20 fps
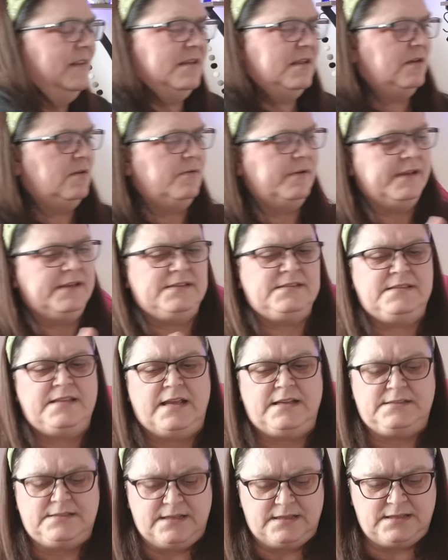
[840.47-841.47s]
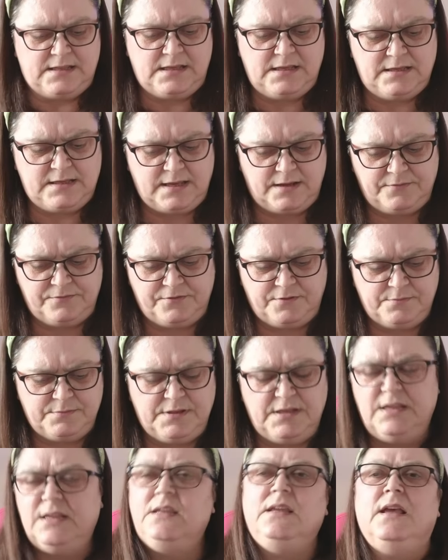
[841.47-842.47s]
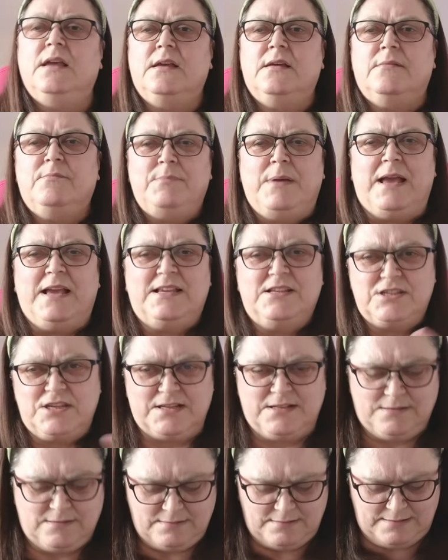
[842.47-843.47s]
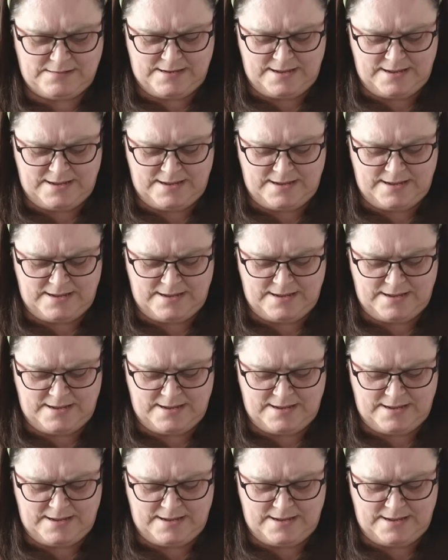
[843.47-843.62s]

the annoying static that you get from the packaging.